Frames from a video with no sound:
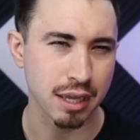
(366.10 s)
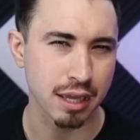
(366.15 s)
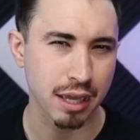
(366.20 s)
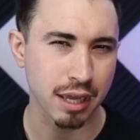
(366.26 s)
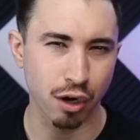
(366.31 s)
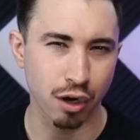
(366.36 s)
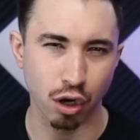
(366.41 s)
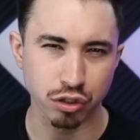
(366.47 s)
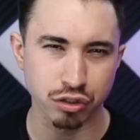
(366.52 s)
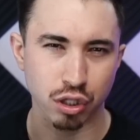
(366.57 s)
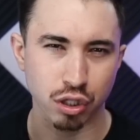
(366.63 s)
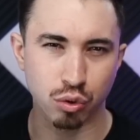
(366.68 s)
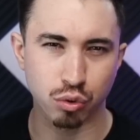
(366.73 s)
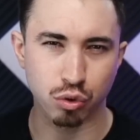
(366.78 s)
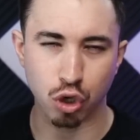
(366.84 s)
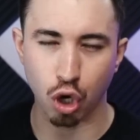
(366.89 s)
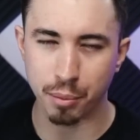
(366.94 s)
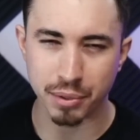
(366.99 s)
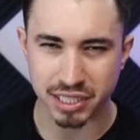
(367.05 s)
And also,
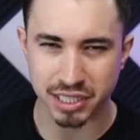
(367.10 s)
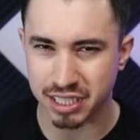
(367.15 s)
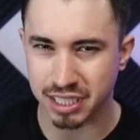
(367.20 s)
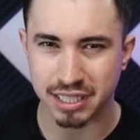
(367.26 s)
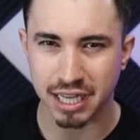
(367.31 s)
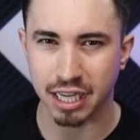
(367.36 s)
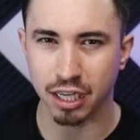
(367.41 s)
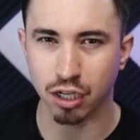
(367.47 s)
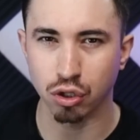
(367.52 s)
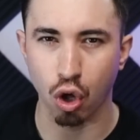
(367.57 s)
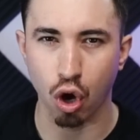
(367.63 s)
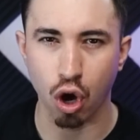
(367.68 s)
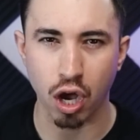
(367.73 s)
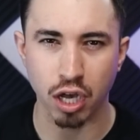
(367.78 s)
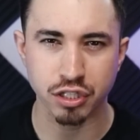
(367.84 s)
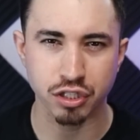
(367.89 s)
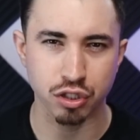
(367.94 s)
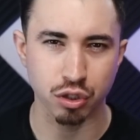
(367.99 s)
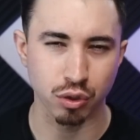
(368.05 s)
Gomez did take a
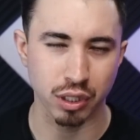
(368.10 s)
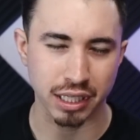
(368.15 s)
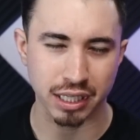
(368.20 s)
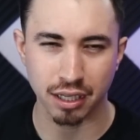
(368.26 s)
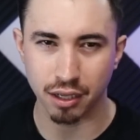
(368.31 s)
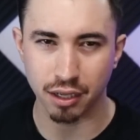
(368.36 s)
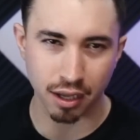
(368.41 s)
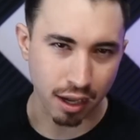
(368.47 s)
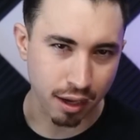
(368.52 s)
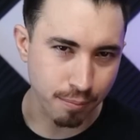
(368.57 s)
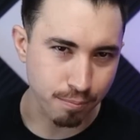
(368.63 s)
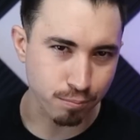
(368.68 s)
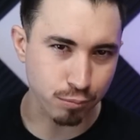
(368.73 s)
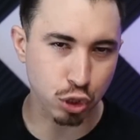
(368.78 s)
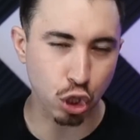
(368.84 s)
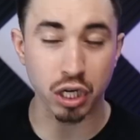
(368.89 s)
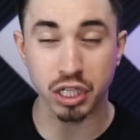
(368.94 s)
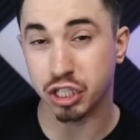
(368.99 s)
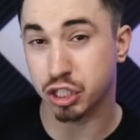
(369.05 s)
loss. So, like,
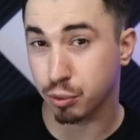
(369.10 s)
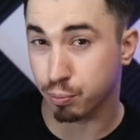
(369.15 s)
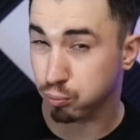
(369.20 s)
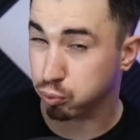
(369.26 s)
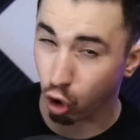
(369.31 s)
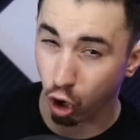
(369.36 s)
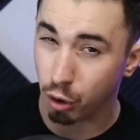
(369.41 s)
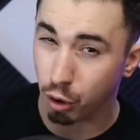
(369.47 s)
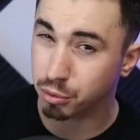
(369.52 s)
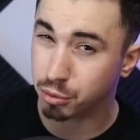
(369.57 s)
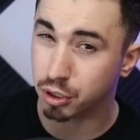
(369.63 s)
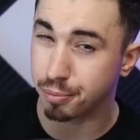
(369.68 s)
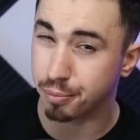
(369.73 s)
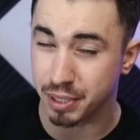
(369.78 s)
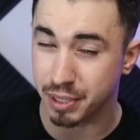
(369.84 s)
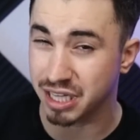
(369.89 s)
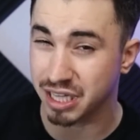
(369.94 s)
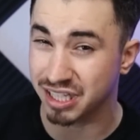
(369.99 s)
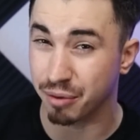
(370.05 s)
Yianni should probably
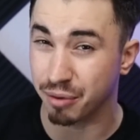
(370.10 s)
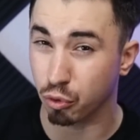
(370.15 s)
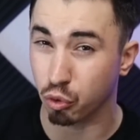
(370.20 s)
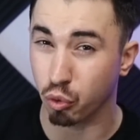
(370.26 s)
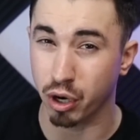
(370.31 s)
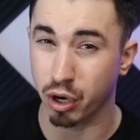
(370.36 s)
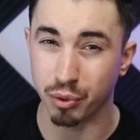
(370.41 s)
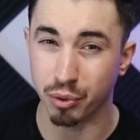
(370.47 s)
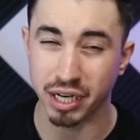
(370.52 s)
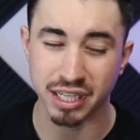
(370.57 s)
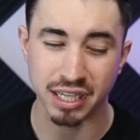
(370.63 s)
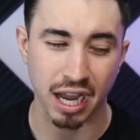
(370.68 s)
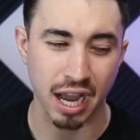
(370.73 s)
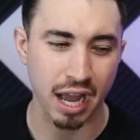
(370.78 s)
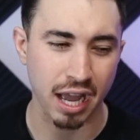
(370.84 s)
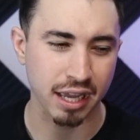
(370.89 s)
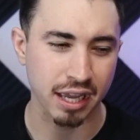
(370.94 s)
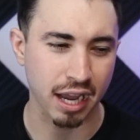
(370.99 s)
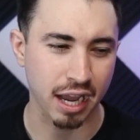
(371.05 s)
be the number one ranked
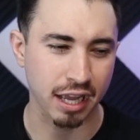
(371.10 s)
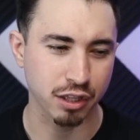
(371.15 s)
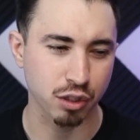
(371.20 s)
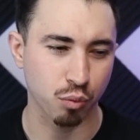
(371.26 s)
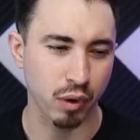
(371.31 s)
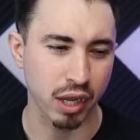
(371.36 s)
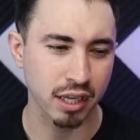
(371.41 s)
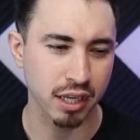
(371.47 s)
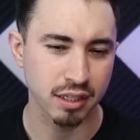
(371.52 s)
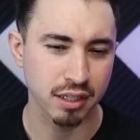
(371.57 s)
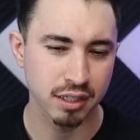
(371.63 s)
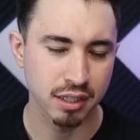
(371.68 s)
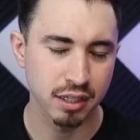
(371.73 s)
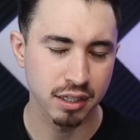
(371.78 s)
guy at the weight.